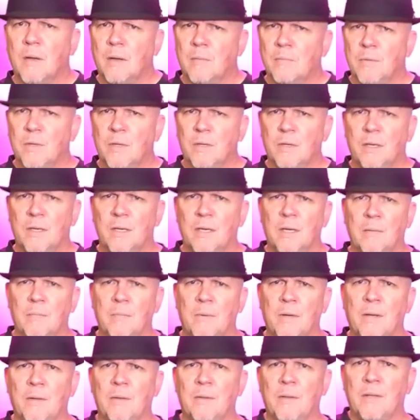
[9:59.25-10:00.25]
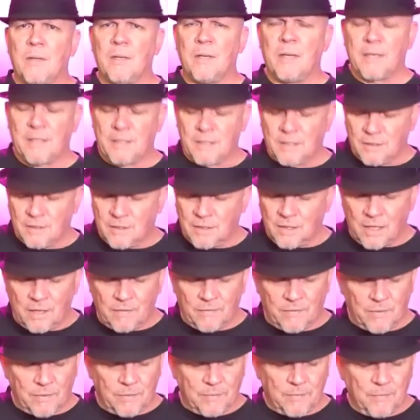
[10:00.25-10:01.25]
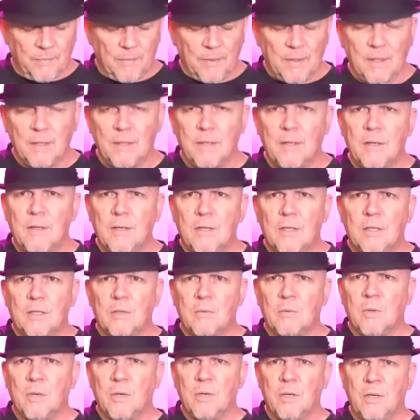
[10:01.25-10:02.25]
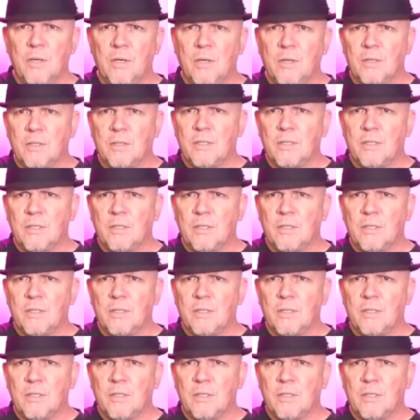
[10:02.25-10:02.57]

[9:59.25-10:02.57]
I'm talking about the next level where you could